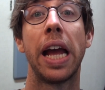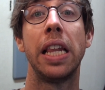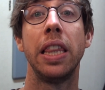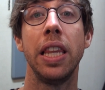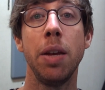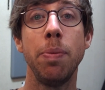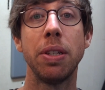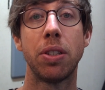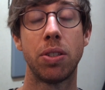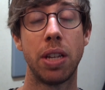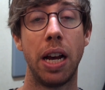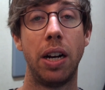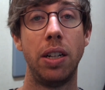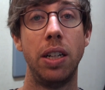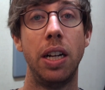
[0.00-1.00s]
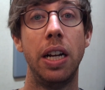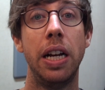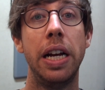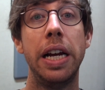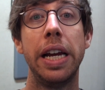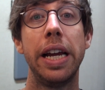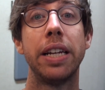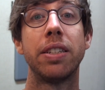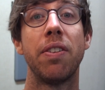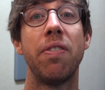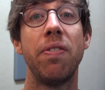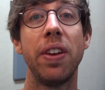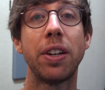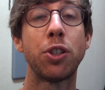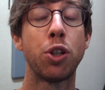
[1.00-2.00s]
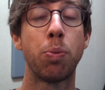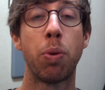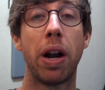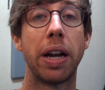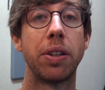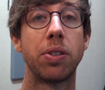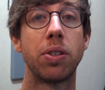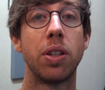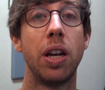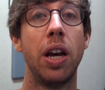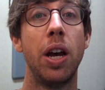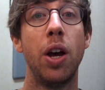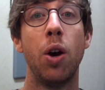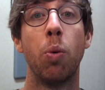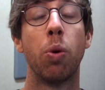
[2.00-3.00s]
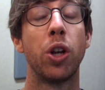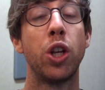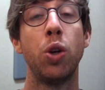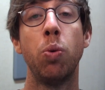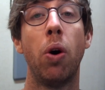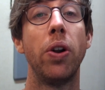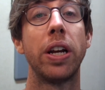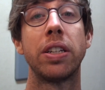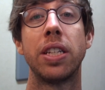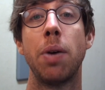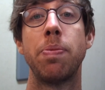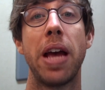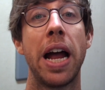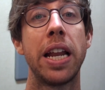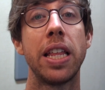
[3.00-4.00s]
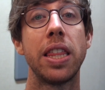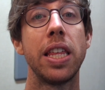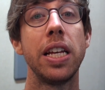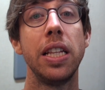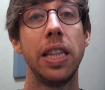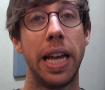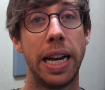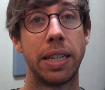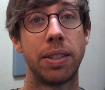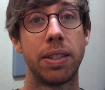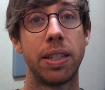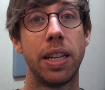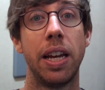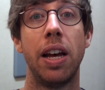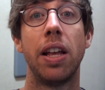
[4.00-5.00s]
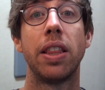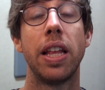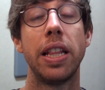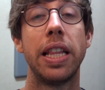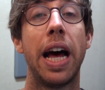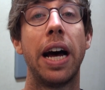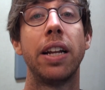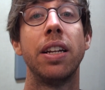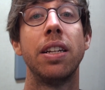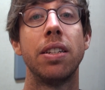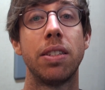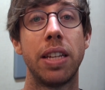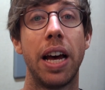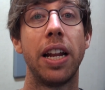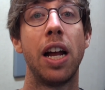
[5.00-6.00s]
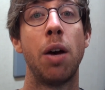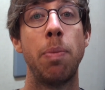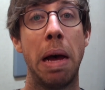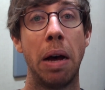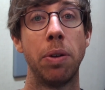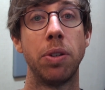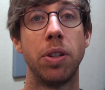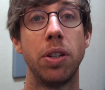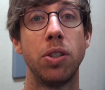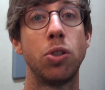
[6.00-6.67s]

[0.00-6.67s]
A limit sell is a fixed price where you won't accept anything less than that set amount.